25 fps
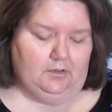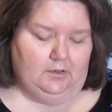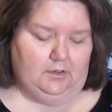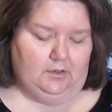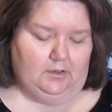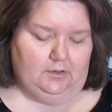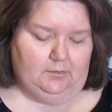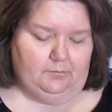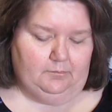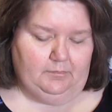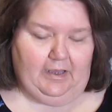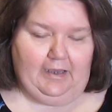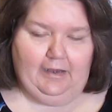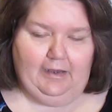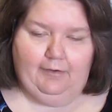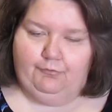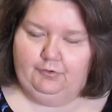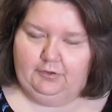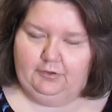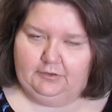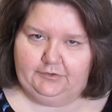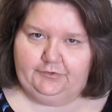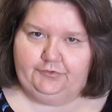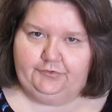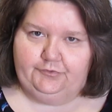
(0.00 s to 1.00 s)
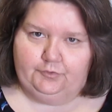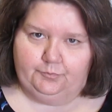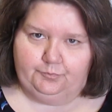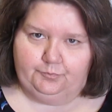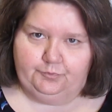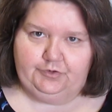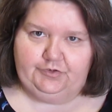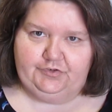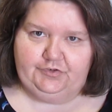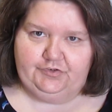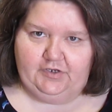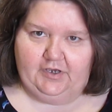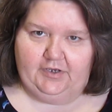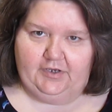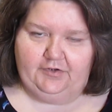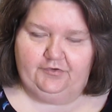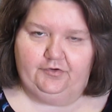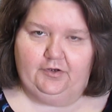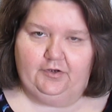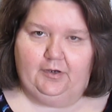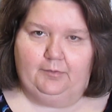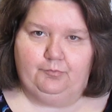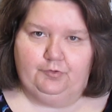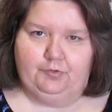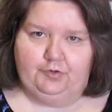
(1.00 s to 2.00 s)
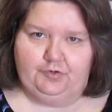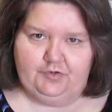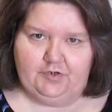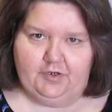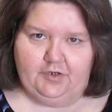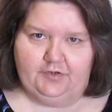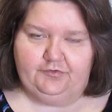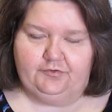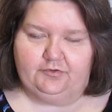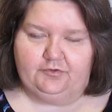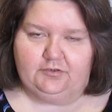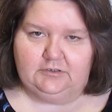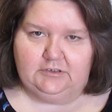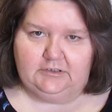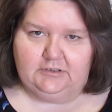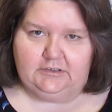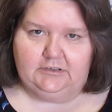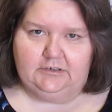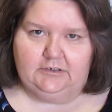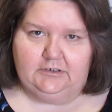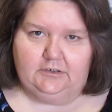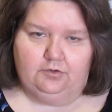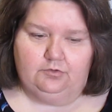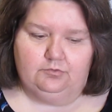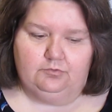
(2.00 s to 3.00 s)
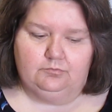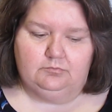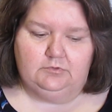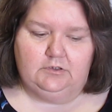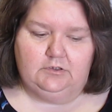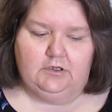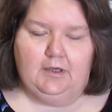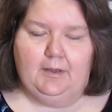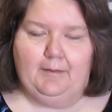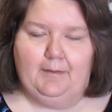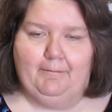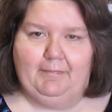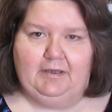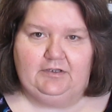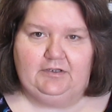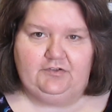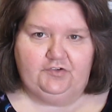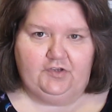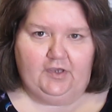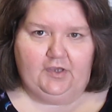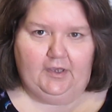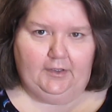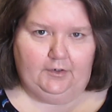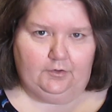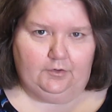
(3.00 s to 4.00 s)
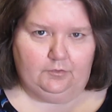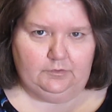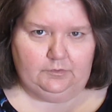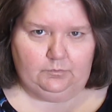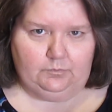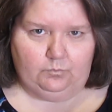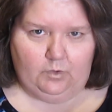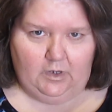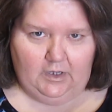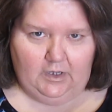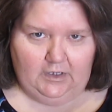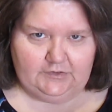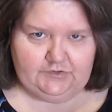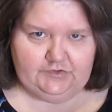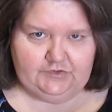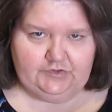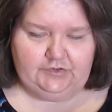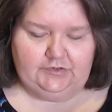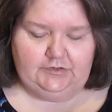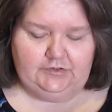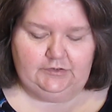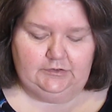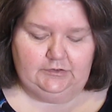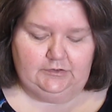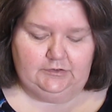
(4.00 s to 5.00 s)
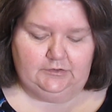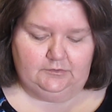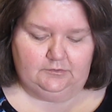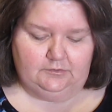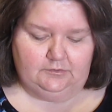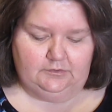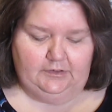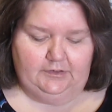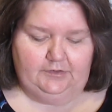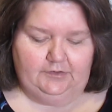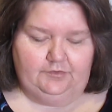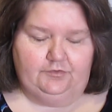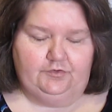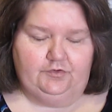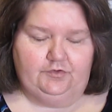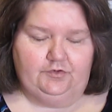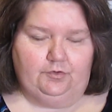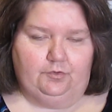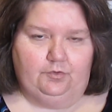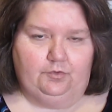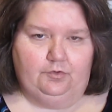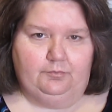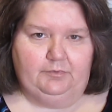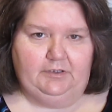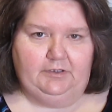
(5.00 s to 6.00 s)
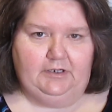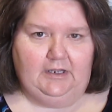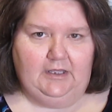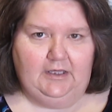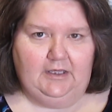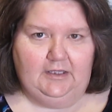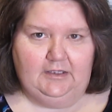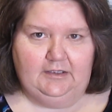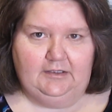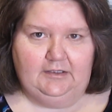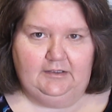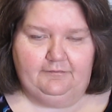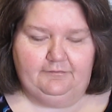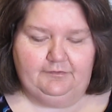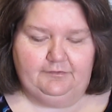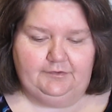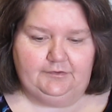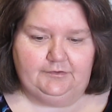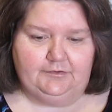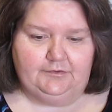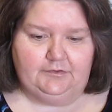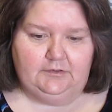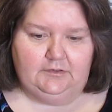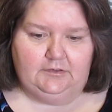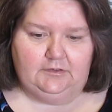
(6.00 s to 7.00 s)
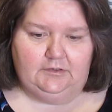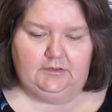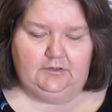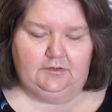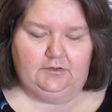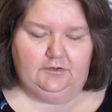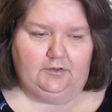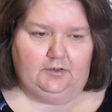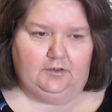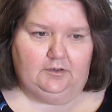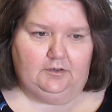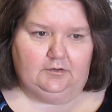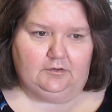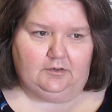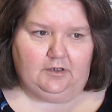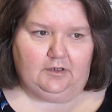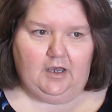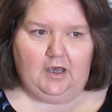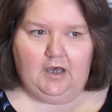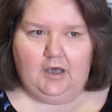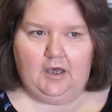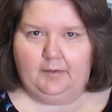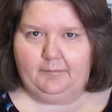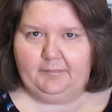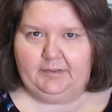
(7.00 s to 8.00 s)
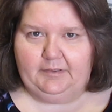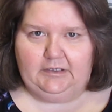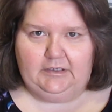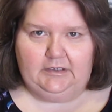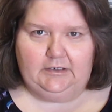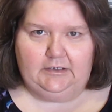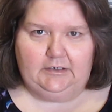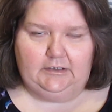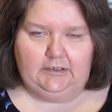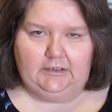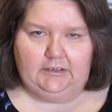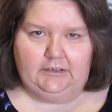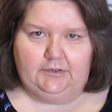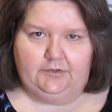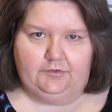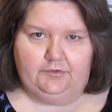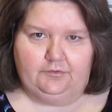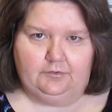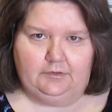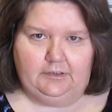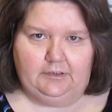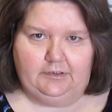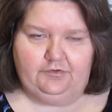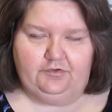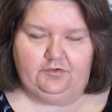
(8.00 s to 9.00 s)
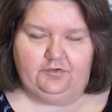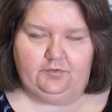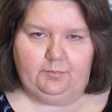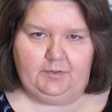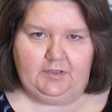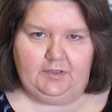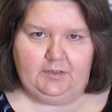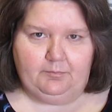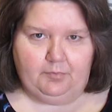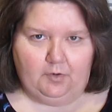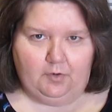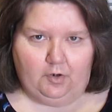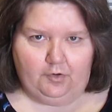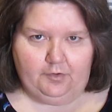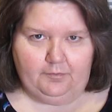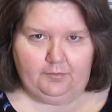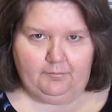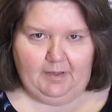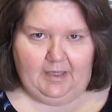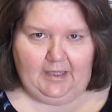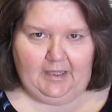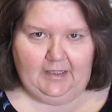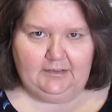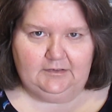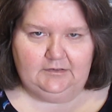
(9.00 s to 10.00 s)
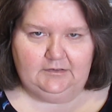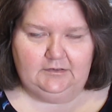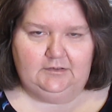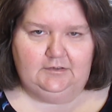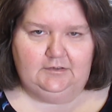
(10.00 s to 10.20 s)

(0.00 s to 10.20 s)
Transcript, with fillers: I really do appreciate you. I appreciate you clicking on my channel and watching and showing me love and commenting and just being part of